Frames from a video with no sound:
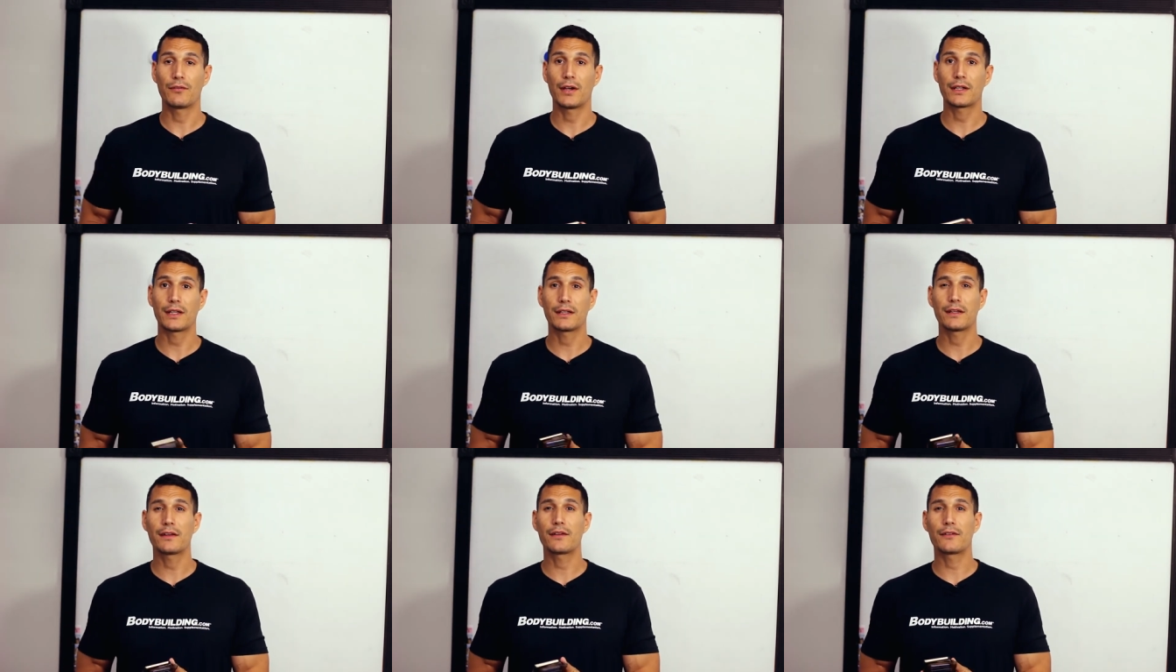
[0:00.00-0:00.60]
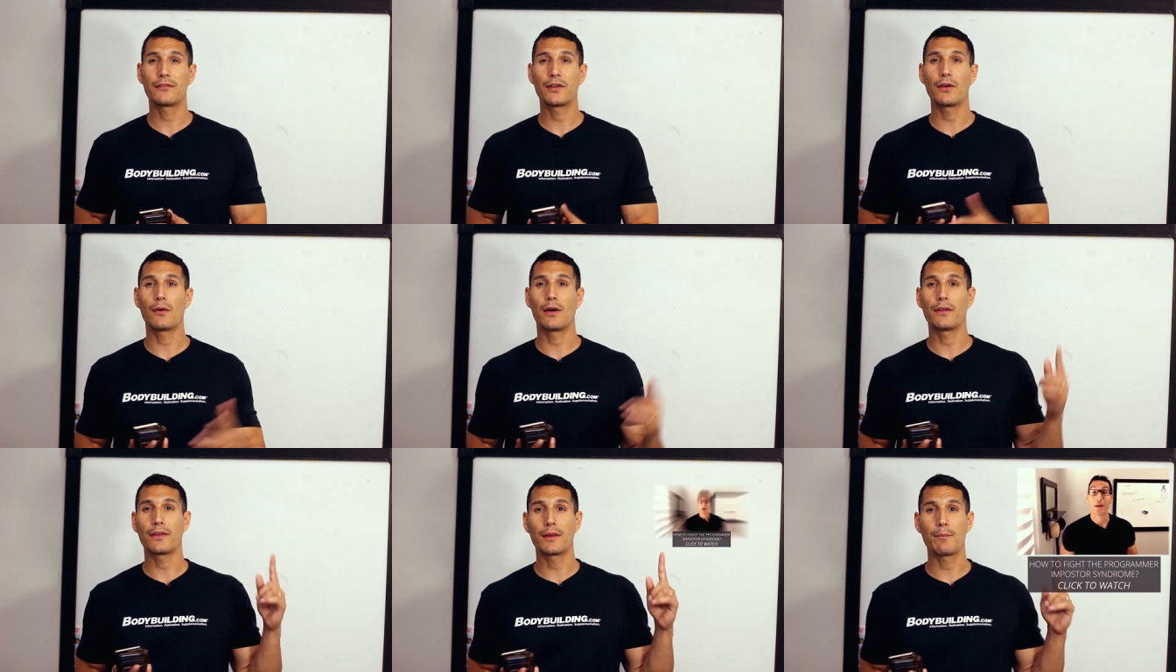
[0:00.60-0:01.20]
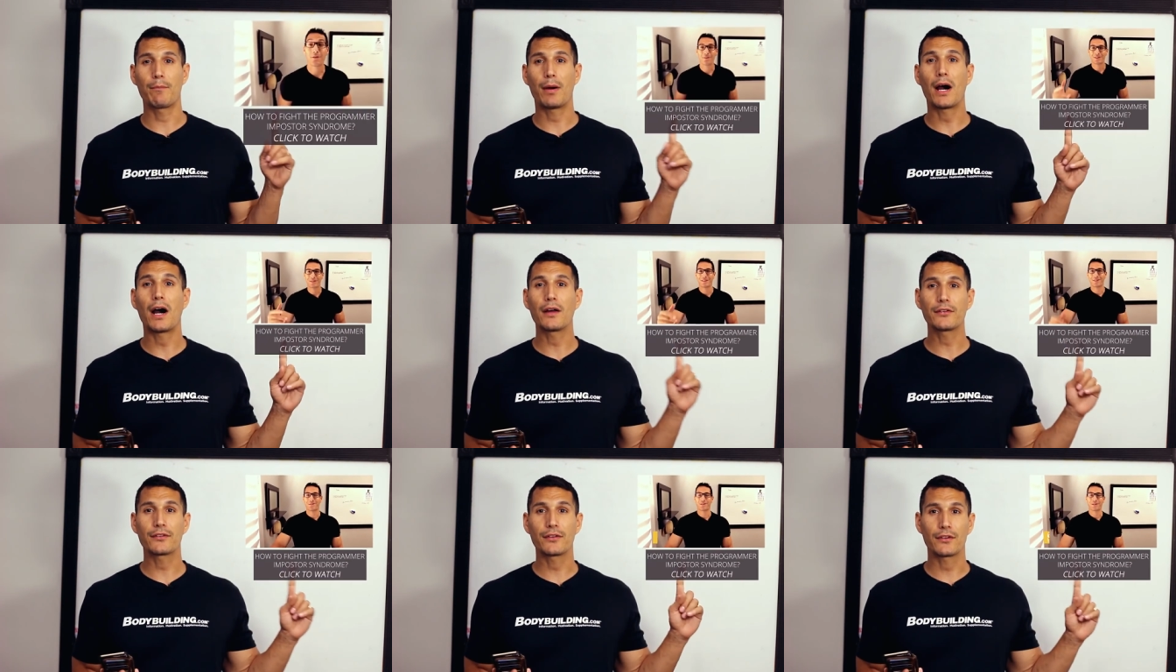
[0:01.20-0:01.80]
In fact, I did this video on the
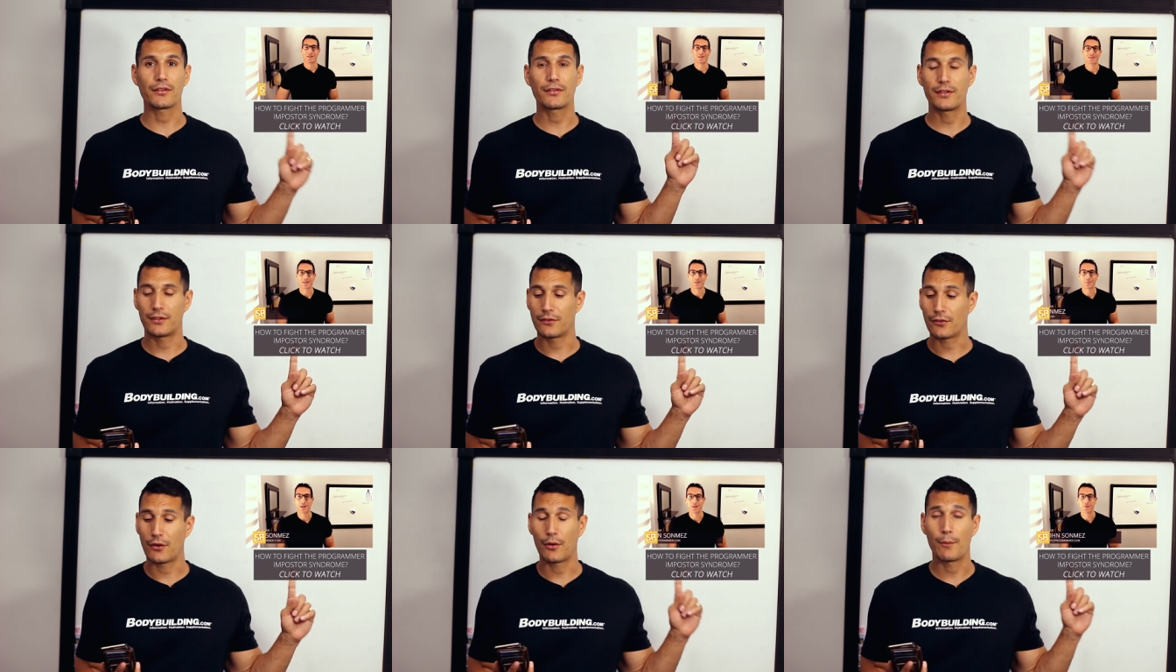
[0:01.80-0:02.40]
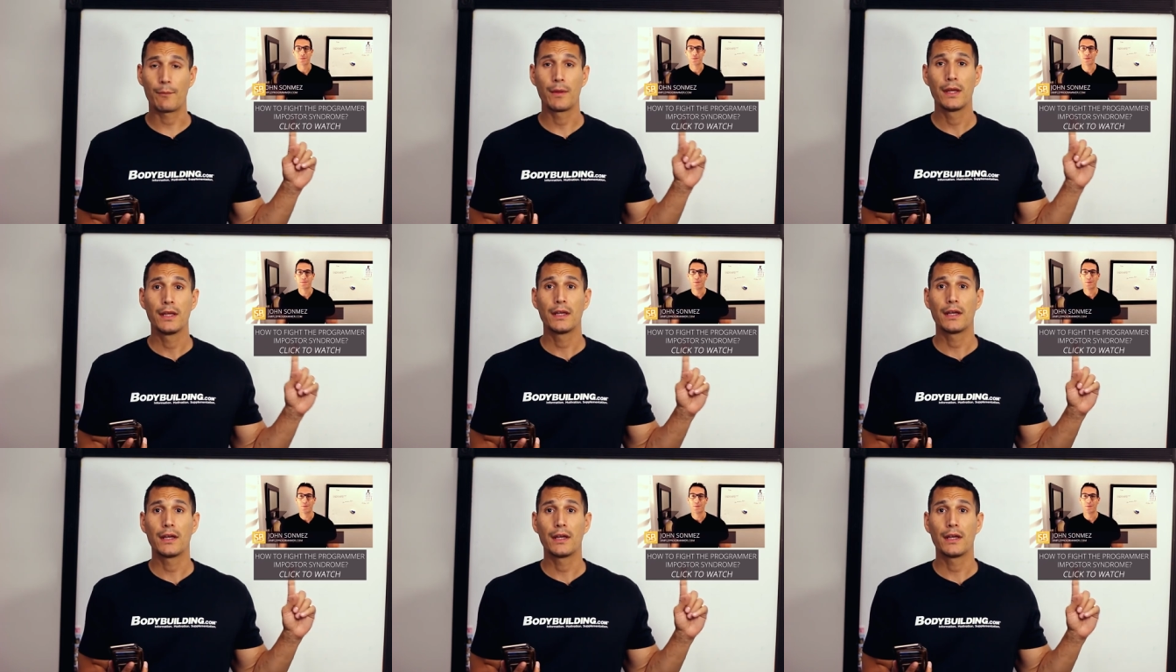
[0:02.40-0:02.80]
imposter syndrome